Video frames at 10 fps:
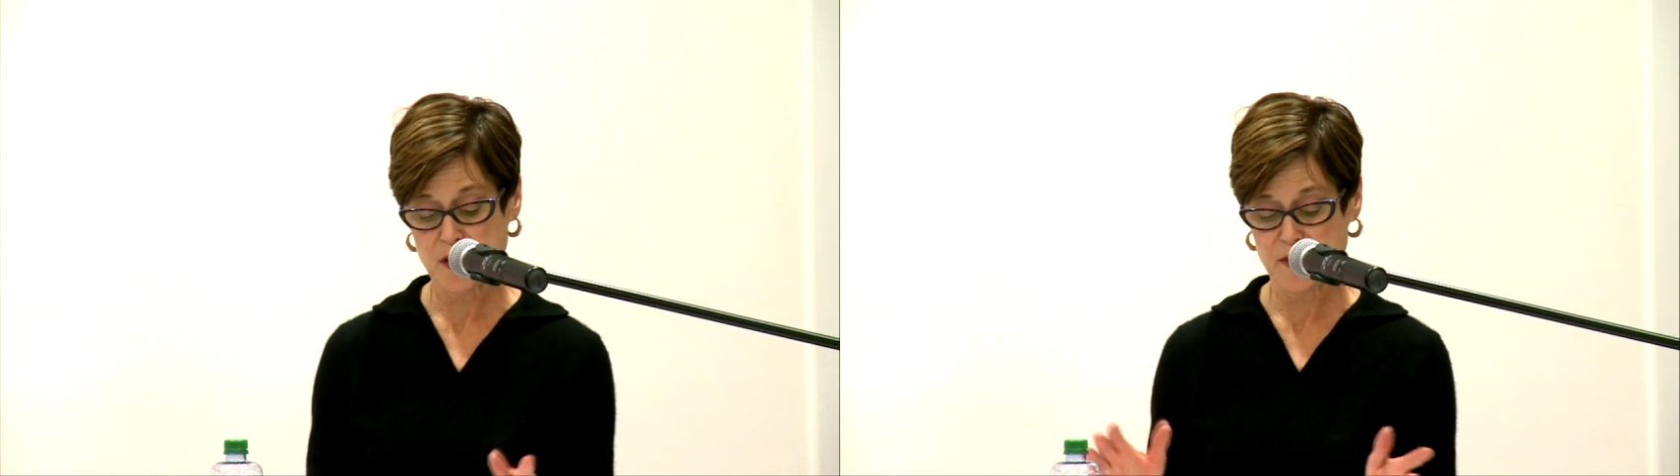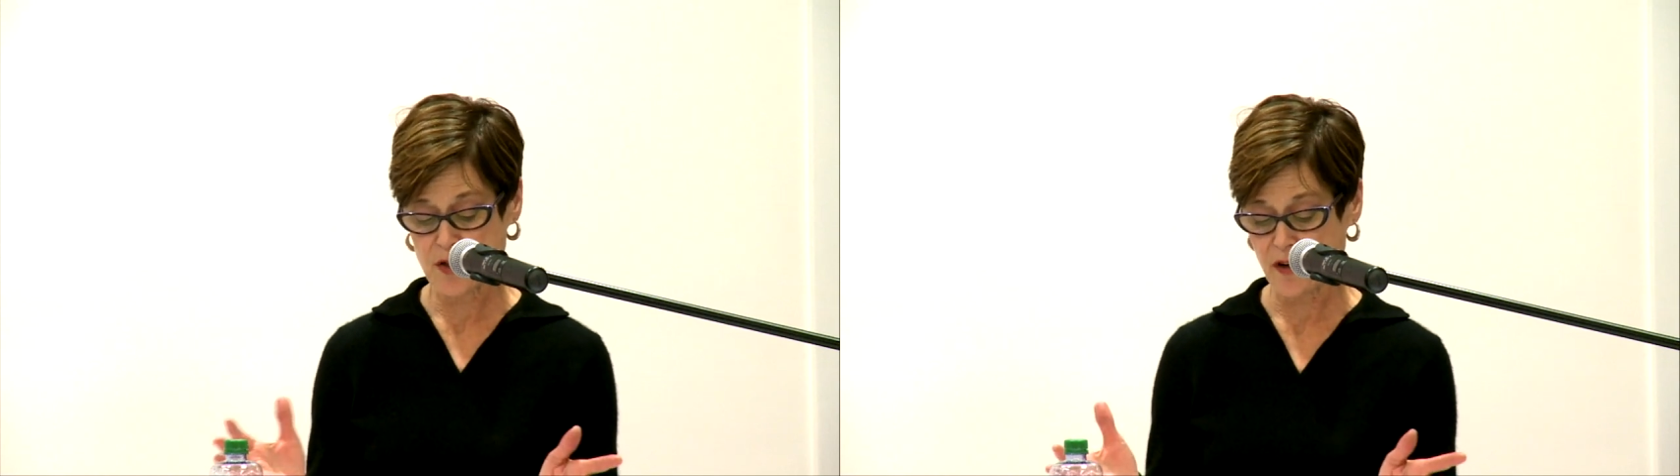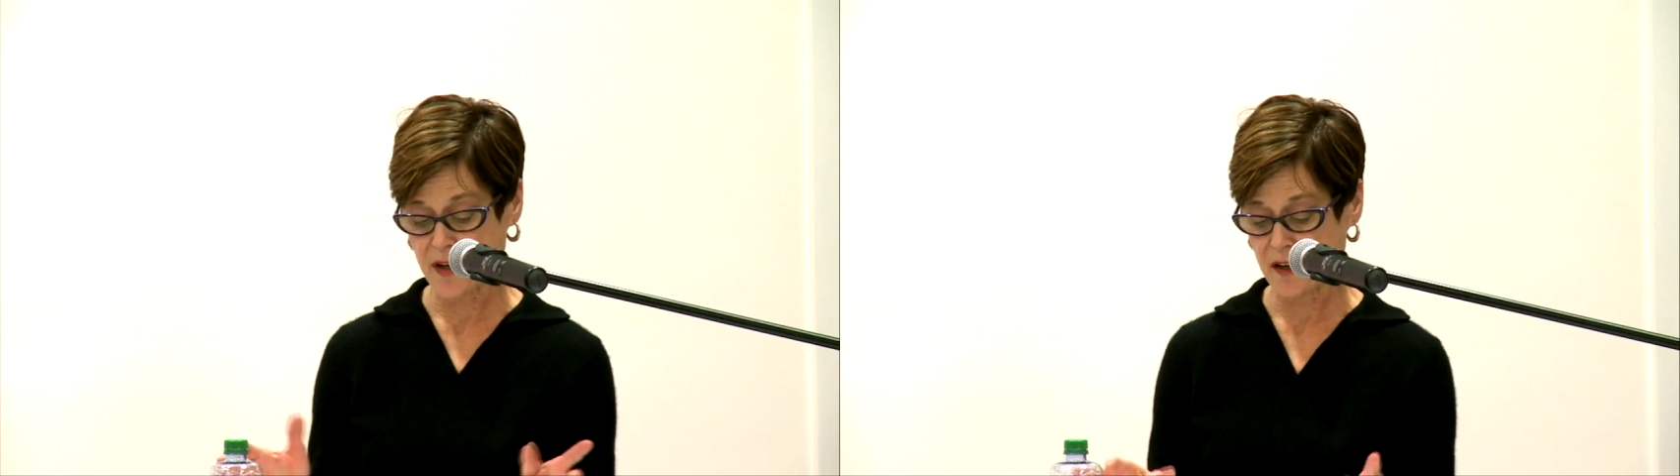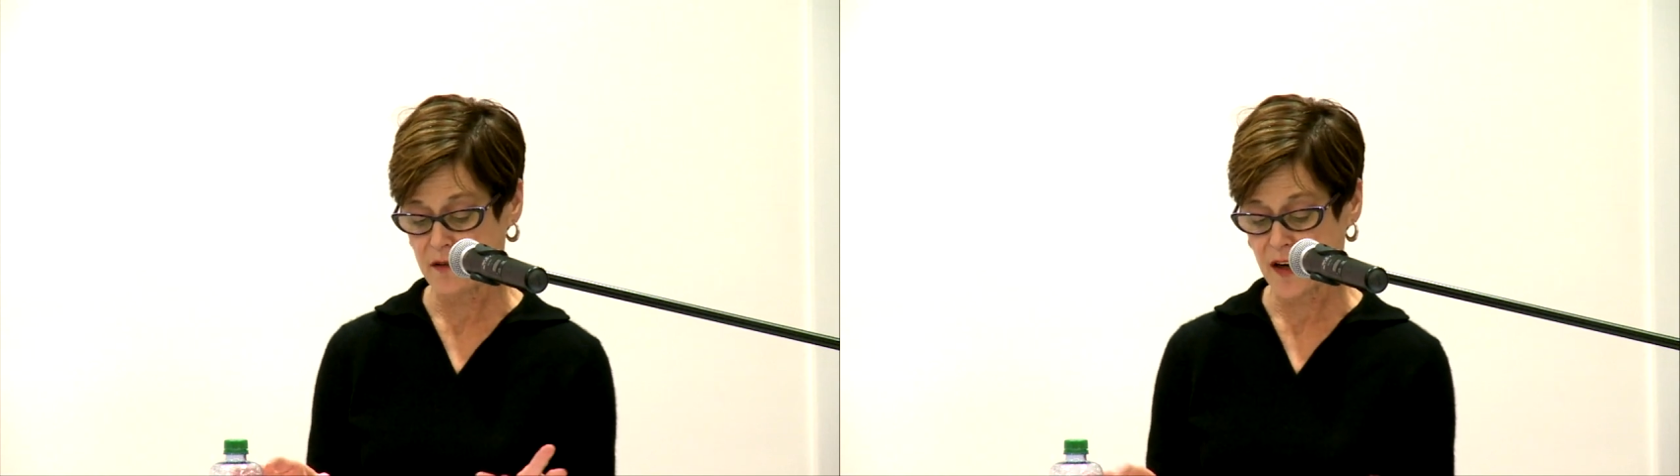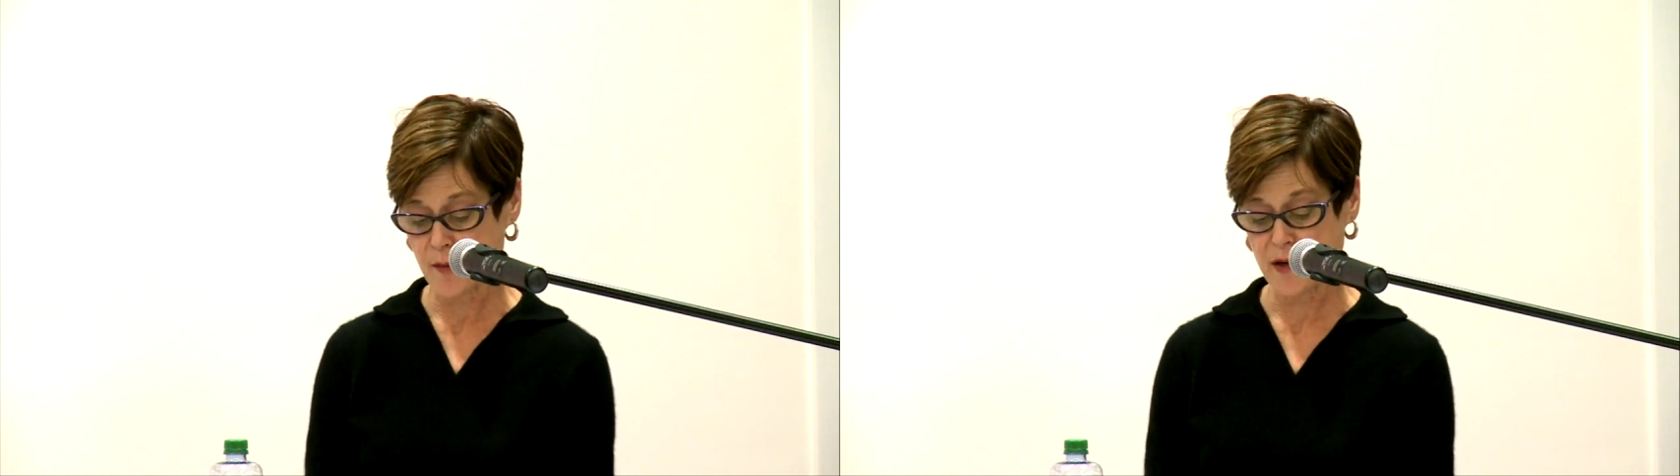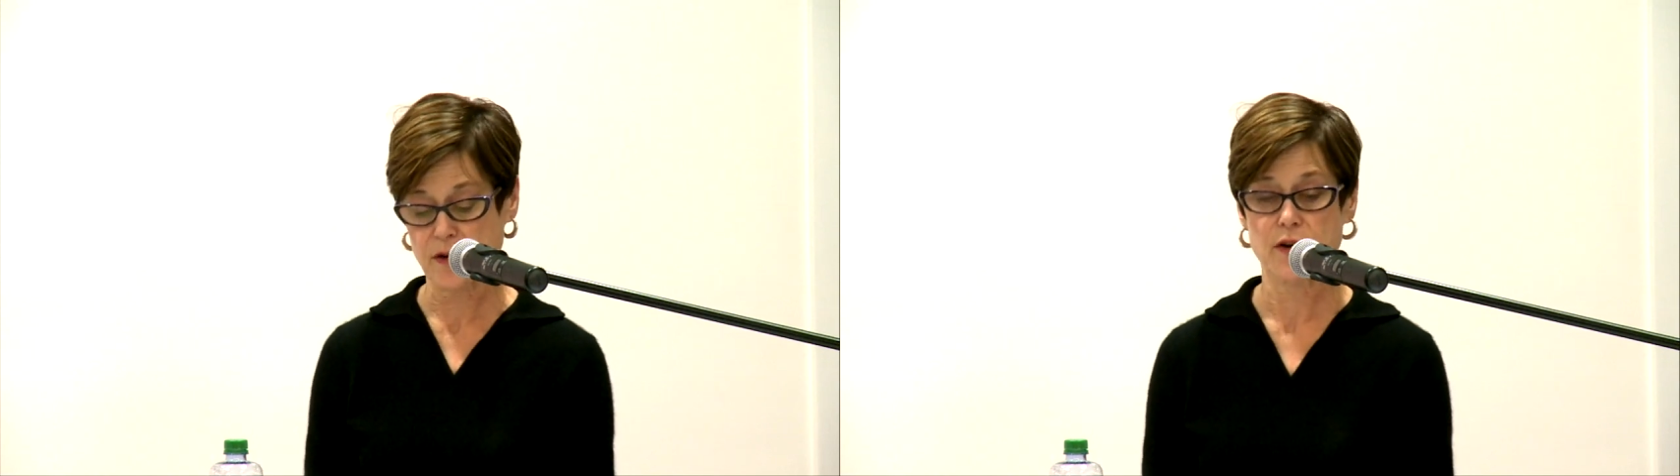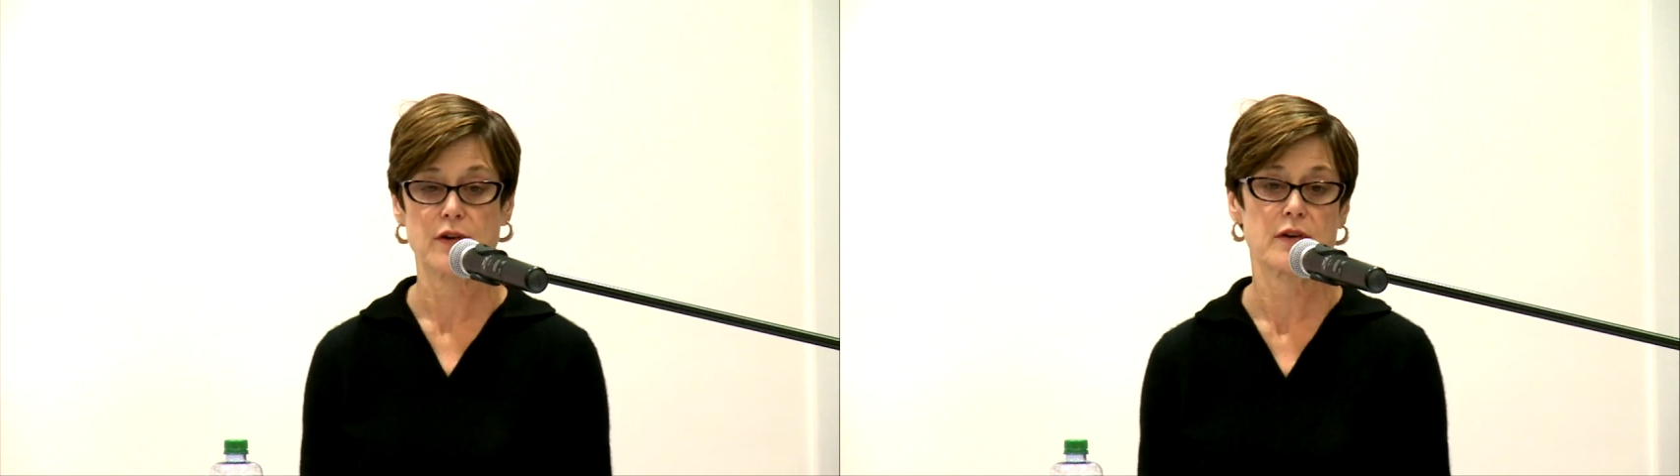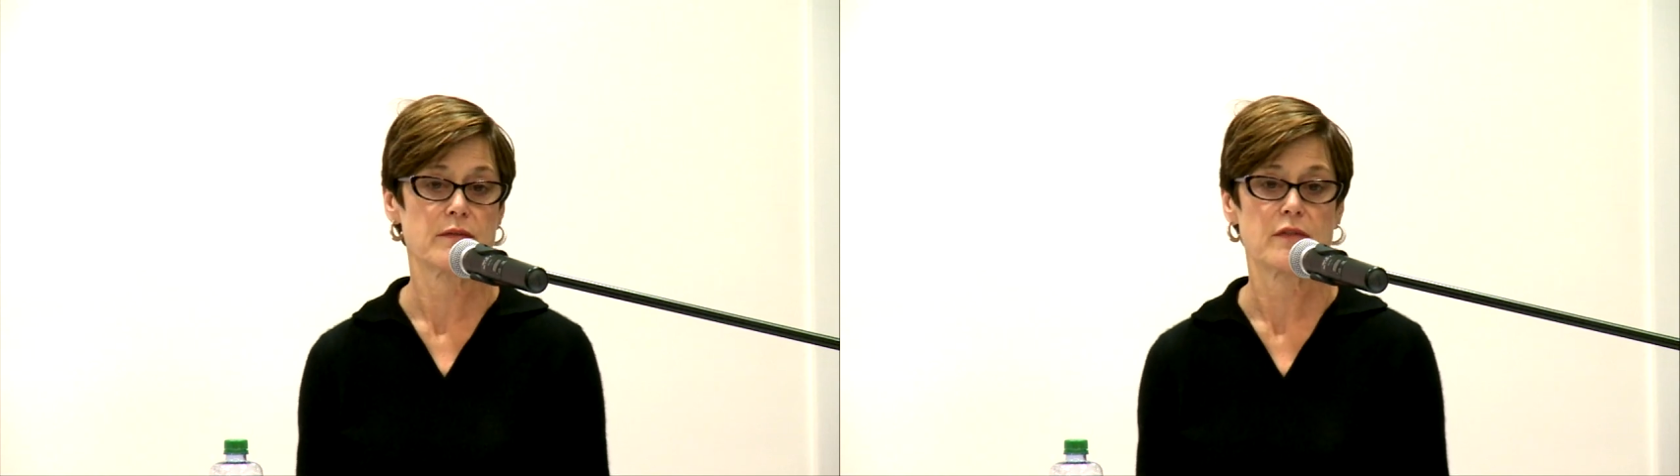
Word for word: to be talking a lot about her,